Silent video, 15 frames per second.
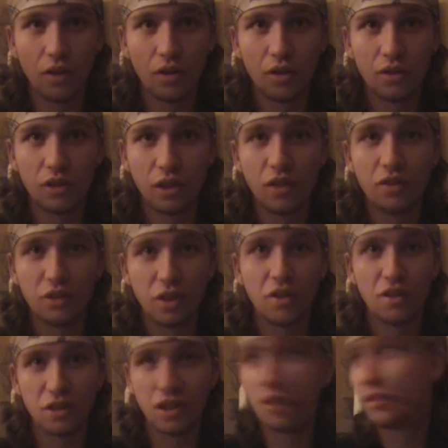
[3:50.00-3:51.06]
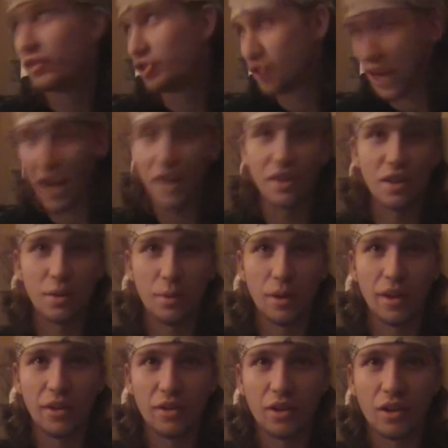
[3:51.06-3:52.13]
Tell, tell, tell Jack to come
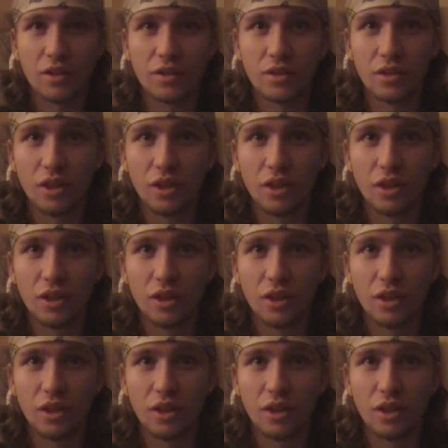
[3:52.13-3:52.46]
out of the closet.